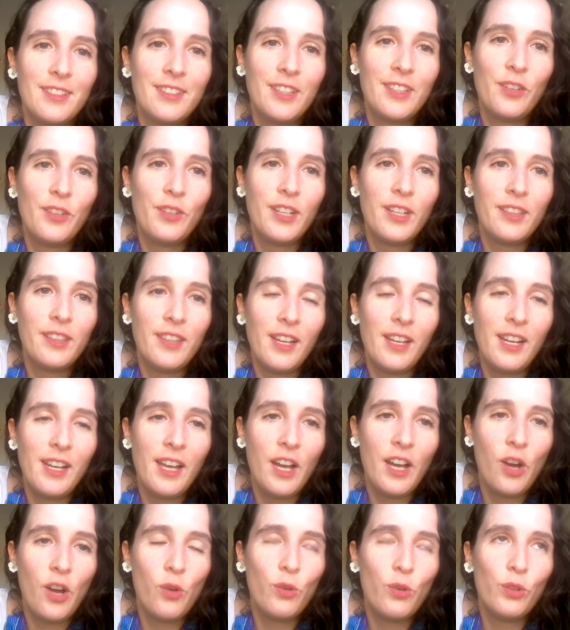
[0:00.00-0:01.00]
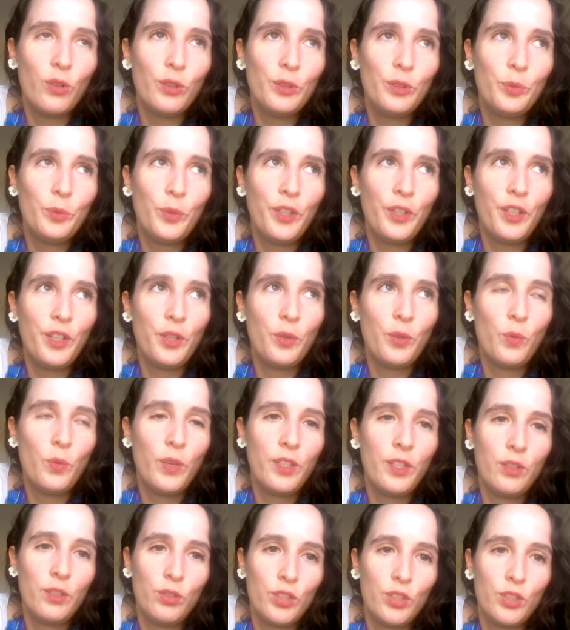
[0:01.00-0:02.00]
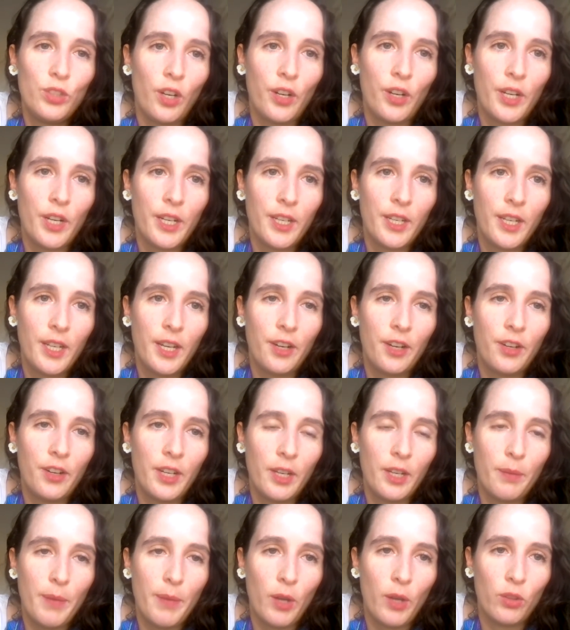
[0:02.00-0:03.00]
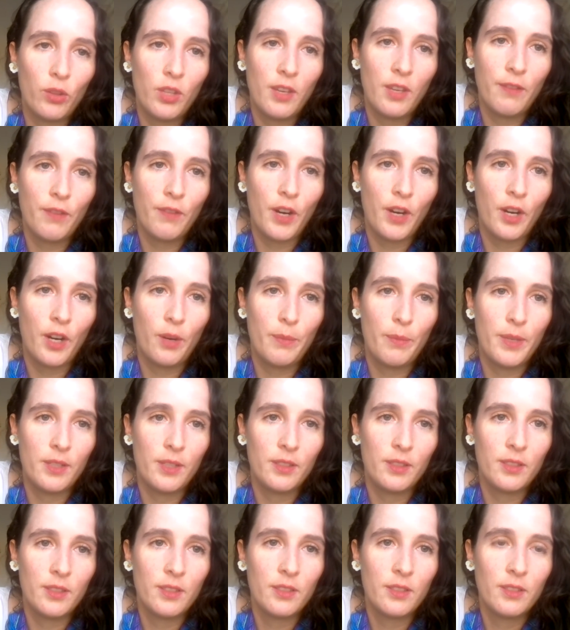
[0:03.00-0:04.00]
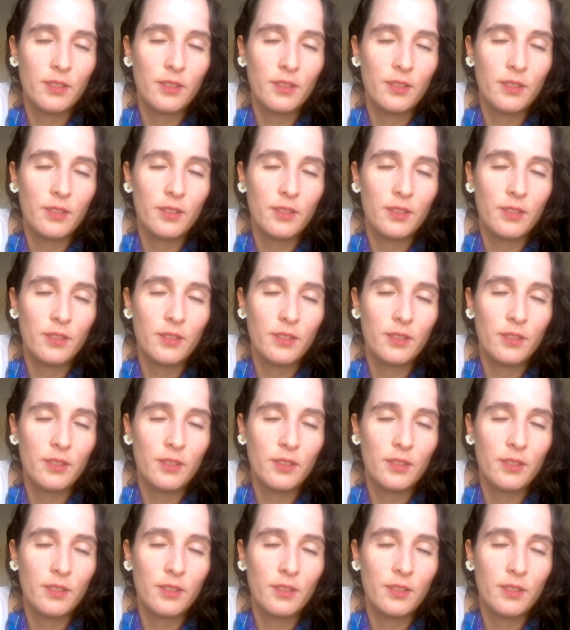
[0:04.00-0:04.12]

So Natalia, how old were you when you started caring about the environment?